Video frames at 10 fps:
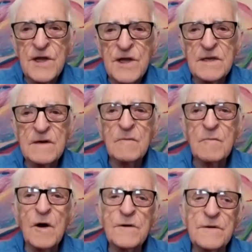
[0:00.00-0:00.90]
rain
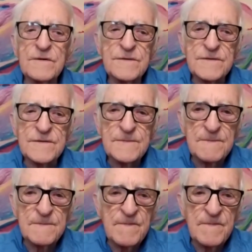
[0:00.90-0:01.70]
and waters,